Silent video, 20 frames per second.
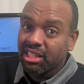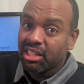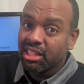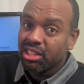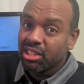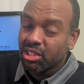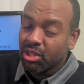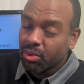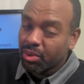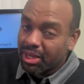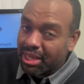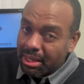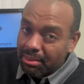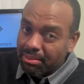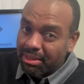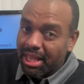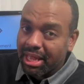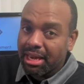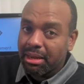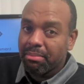So keep
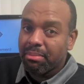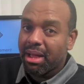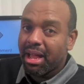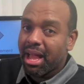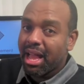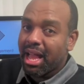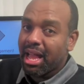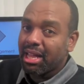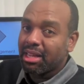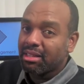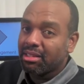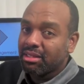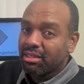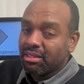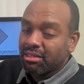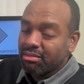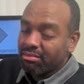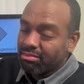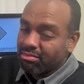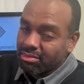that in mind.
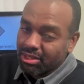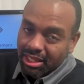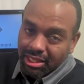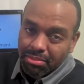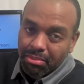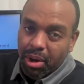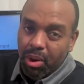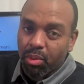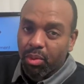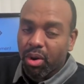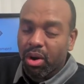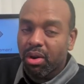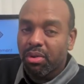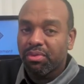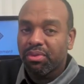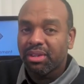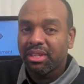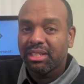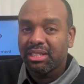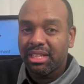That's my word
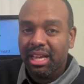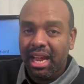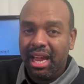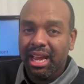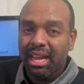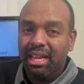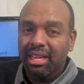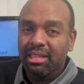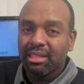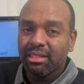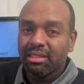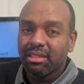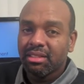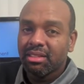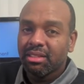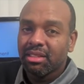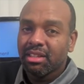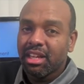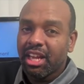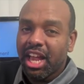for the day.
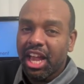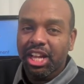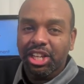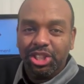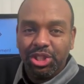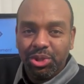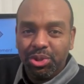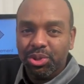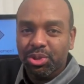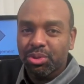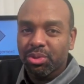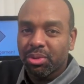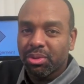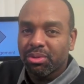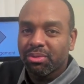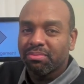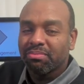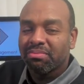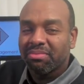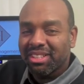As usual,
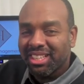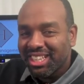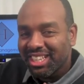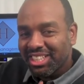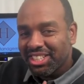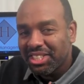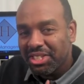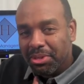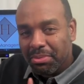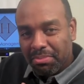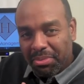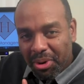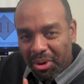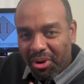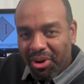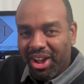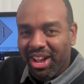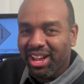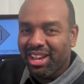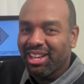it's your
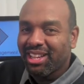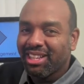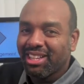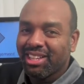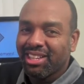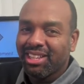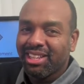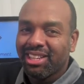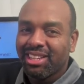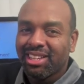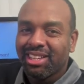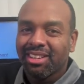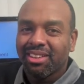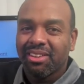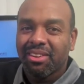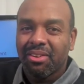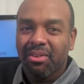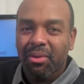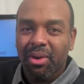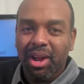boy,
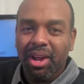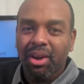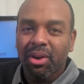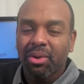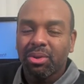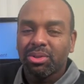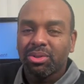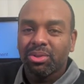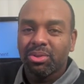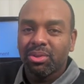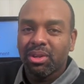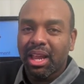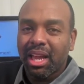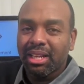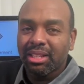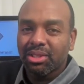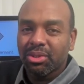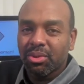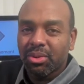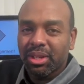Greg Olskool
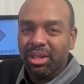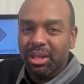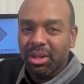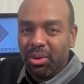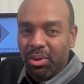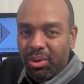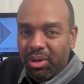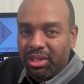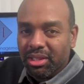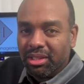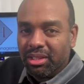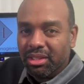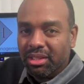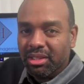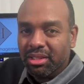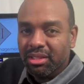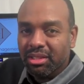Ice-Gre Lewis,